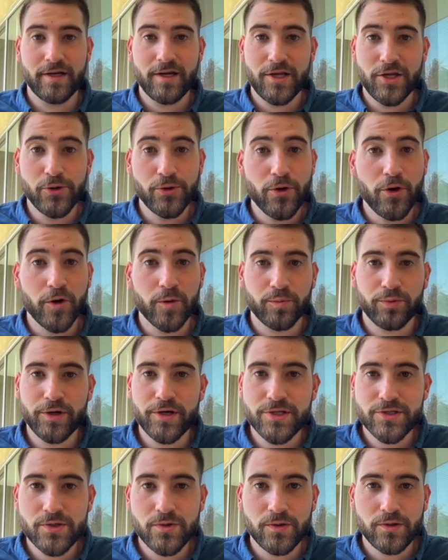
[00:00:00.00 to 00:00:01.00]
You go to
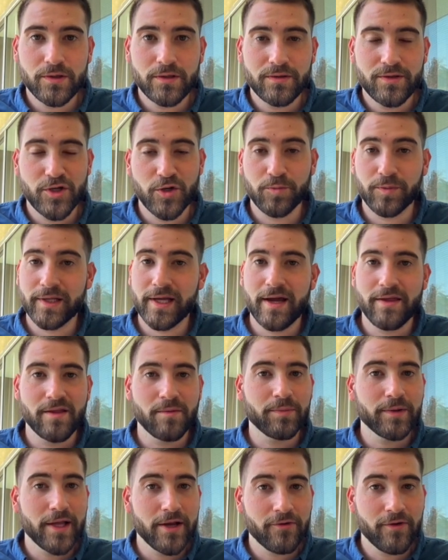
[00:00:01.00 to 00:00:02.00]
preschool, you play on the
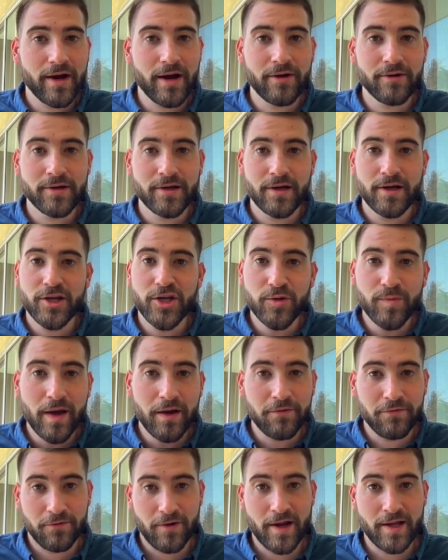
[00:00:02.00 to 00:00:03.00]
playground, you
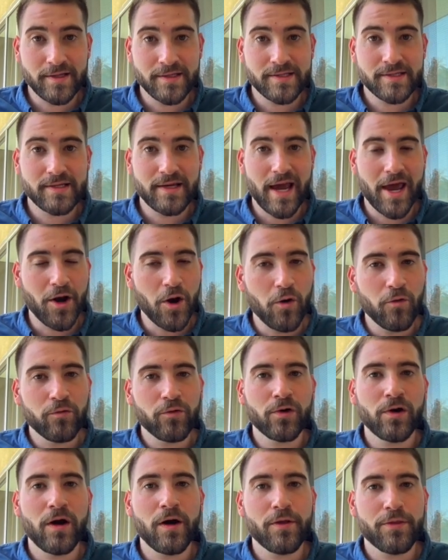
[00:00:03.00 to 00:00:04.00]
make friends, and
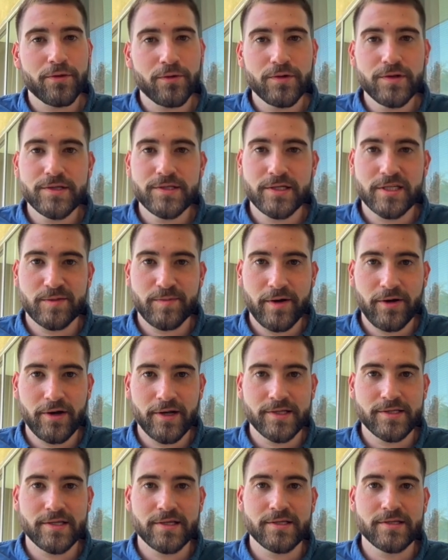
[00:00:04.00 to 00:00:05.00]
overall, through these
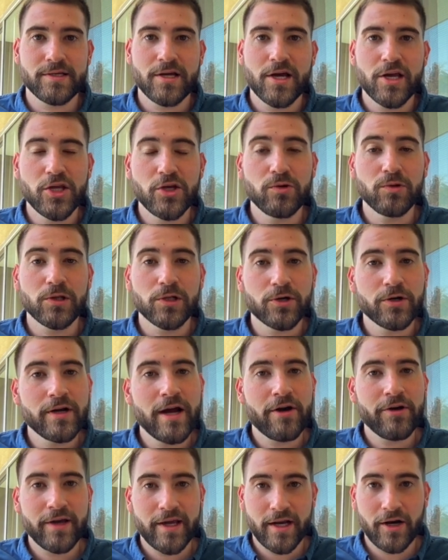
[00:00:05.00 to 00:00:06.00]
experiences, you learn
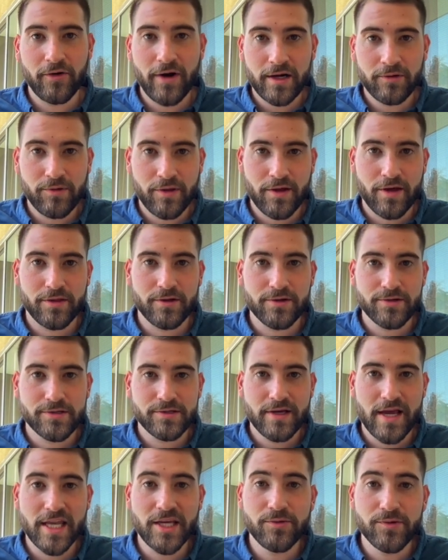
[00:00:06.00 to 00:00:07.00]
how to interact with
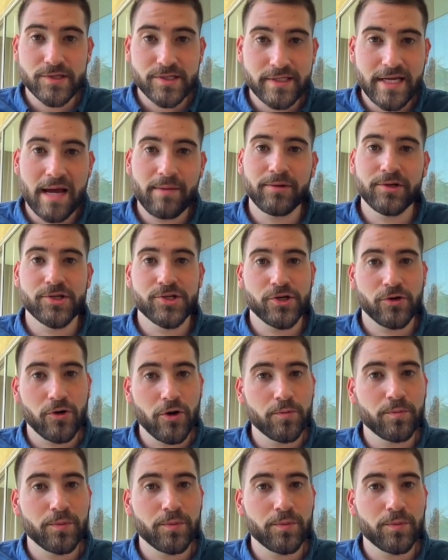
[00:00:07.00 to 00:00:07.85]
others and you establish your own